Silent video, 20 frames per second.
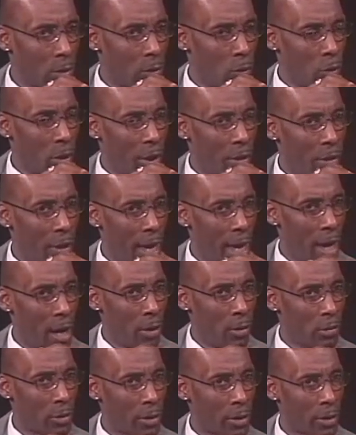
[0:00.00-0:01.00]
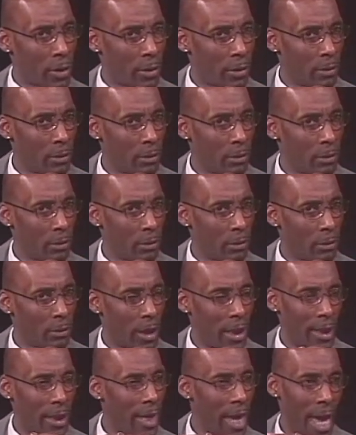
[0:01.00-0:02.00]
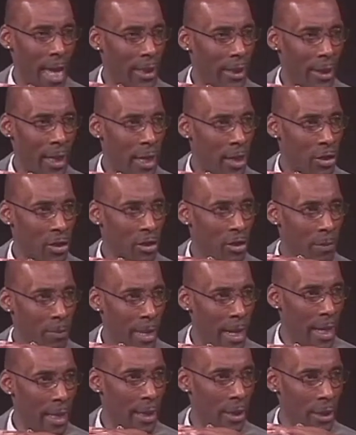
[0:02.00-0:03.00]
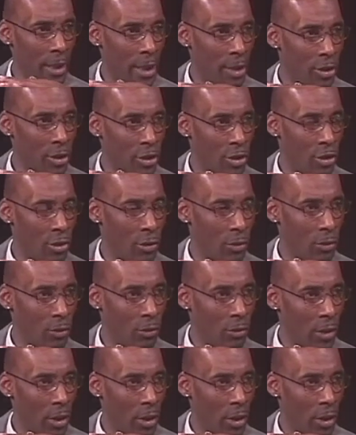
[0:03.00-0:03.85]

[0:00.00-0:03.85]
without any allegations made against you